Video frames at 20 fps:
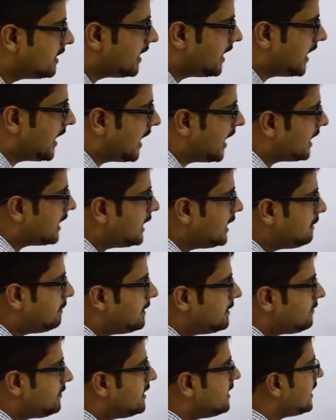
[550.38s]
angle
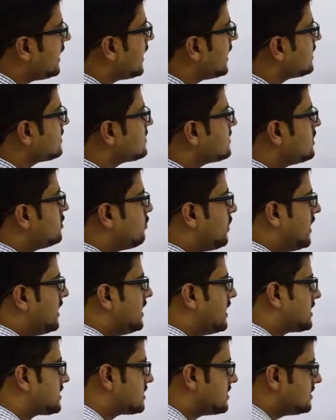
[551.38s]
between x and y
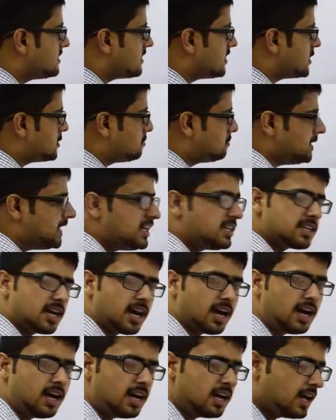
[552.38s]
axis as
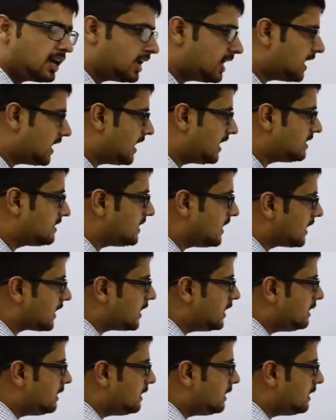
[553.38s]
beta, and the angle